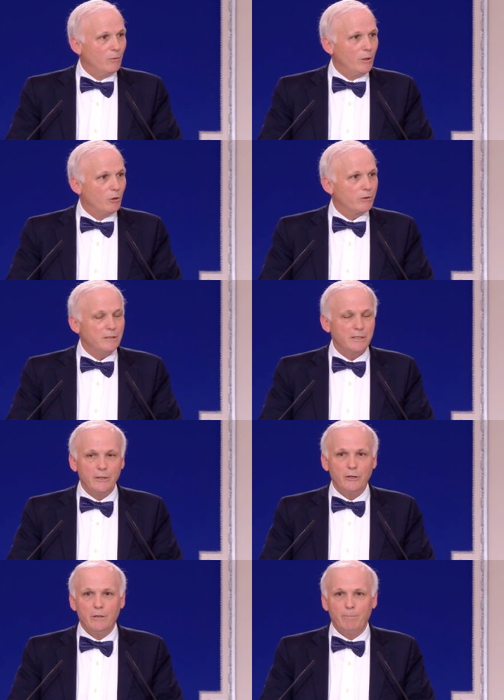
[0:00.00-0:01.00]
We will
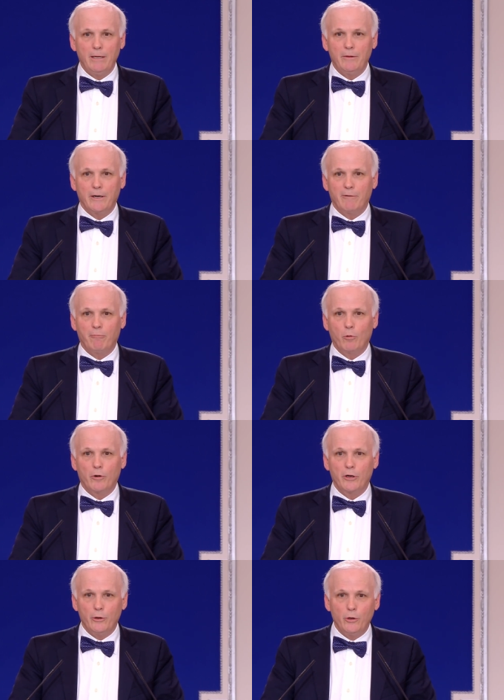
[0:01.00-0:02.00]
continue to be there
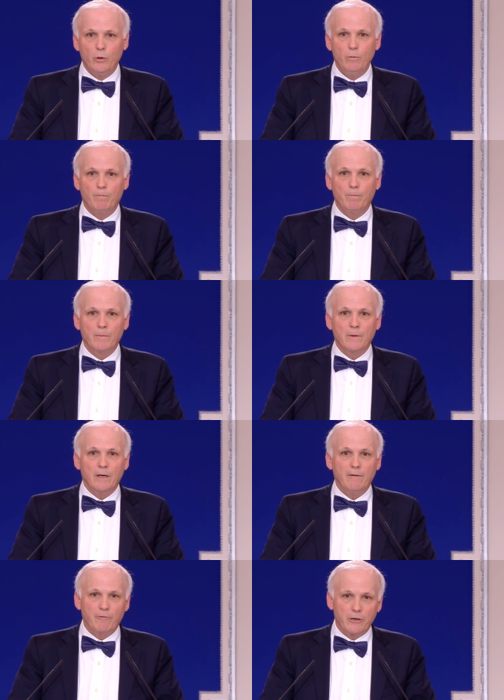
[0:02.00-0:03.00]
for you
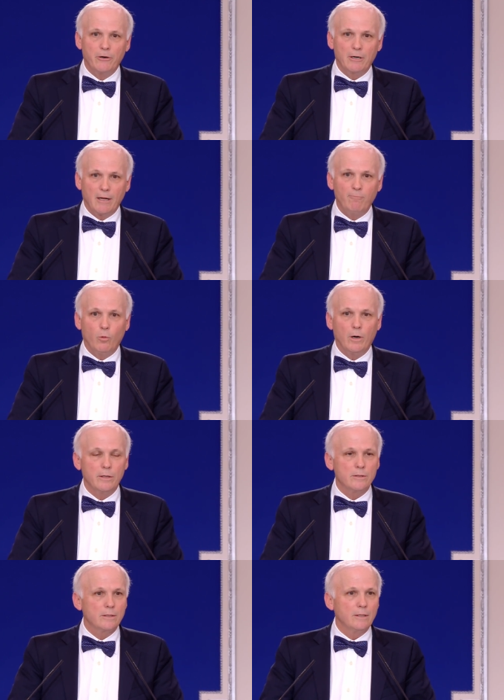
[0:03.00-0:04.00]
and for your loved
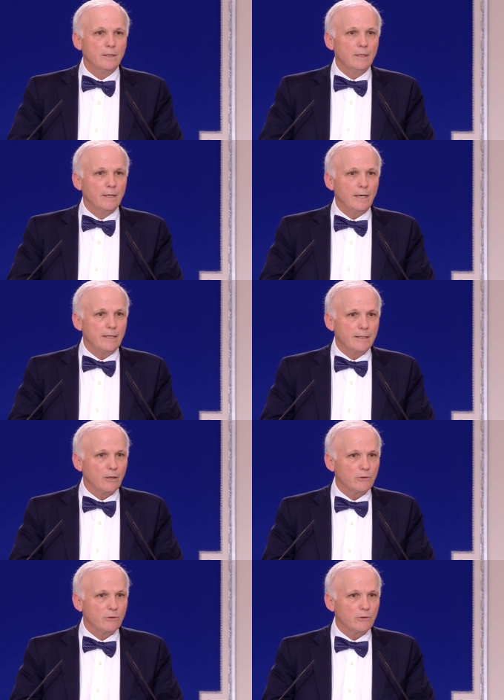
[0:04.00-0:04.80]
ones until